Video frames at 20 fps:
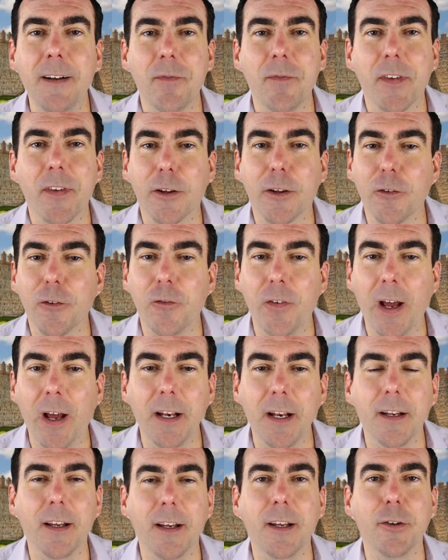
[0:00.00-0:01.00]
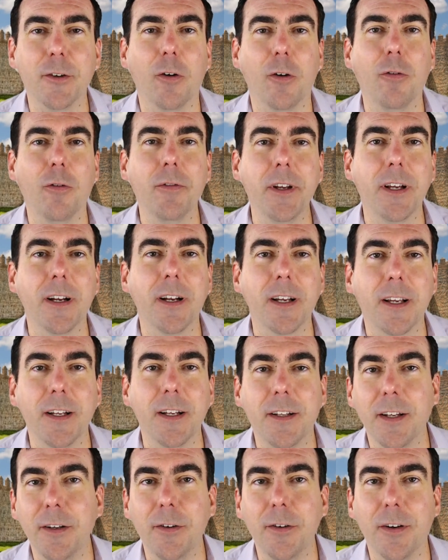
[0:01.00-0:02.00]
that the Fed is only going to
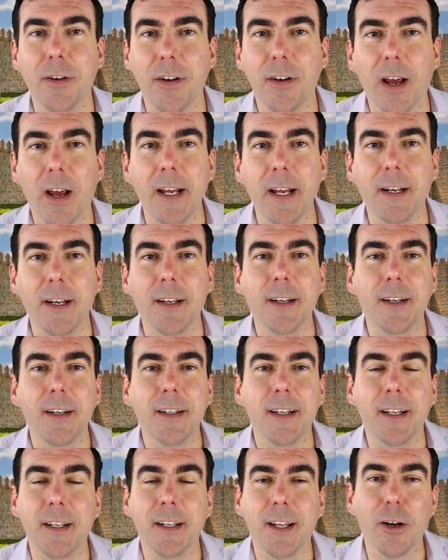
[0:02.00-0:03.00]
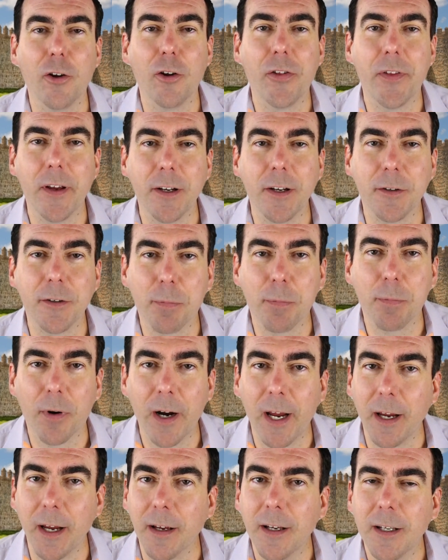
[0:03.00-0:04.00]
continue to tighten until things
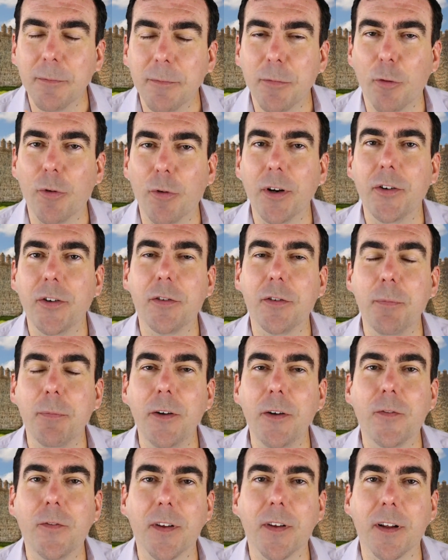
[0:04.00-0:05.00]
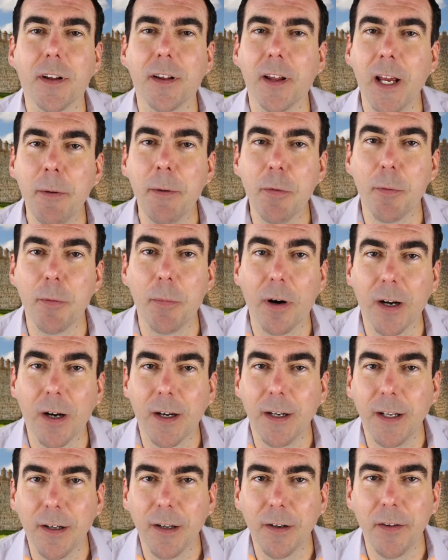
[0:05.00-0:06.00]
break. But but what does this mean for the labor
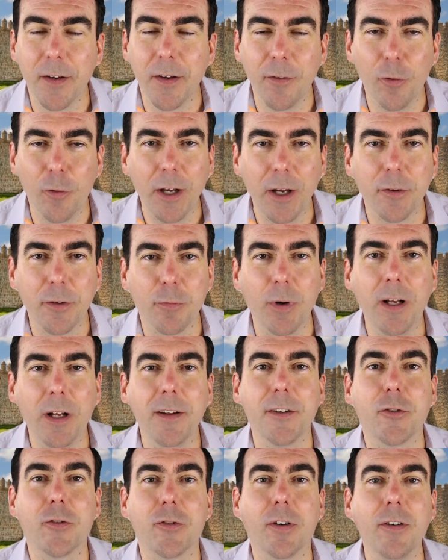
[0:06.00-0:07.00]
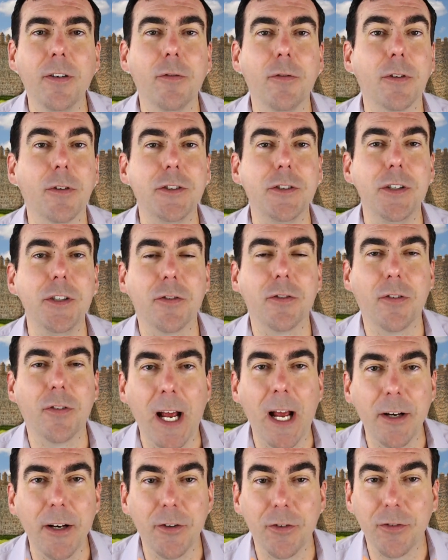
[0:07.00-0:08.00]
market here in the U.S.? Well, let's turn to our chief
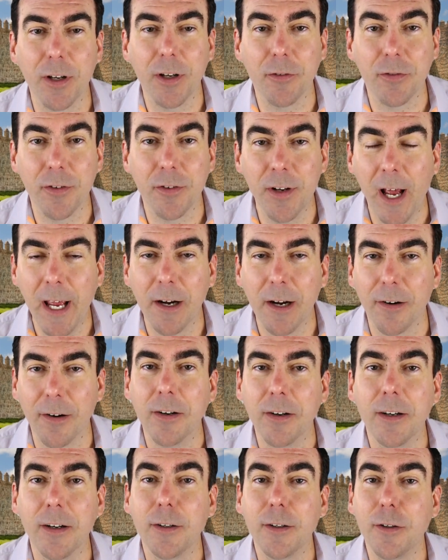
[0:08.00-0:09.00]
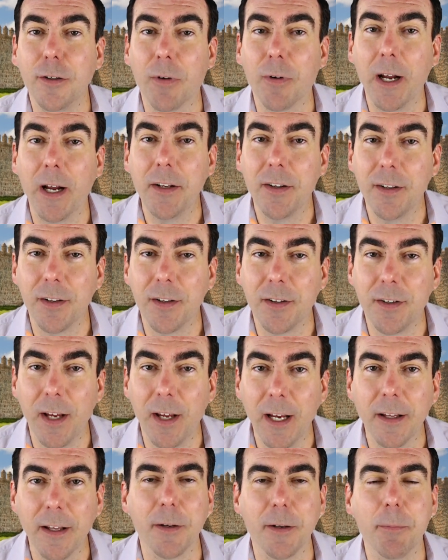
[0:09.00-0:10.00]
strategist, Jeff Snider, who writes in his
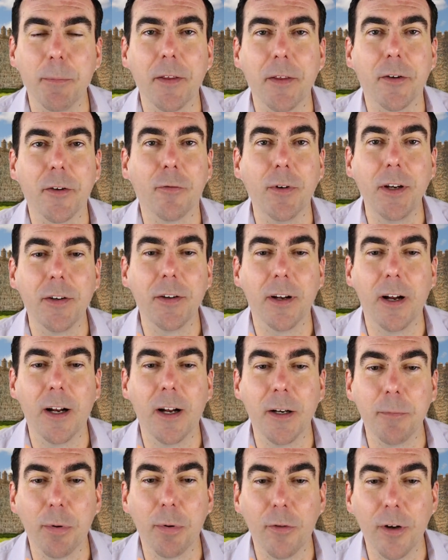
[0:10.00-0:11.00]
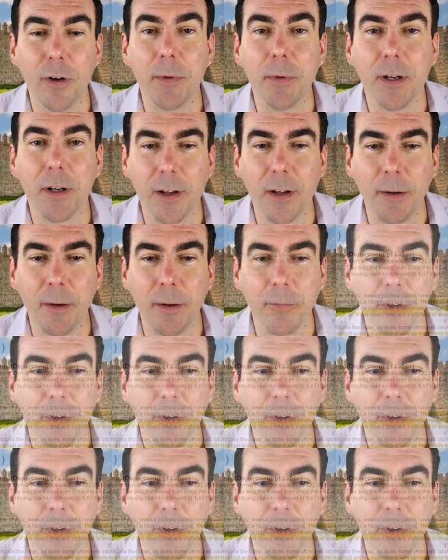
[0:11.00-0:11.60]
daily about the recent unemployment claims.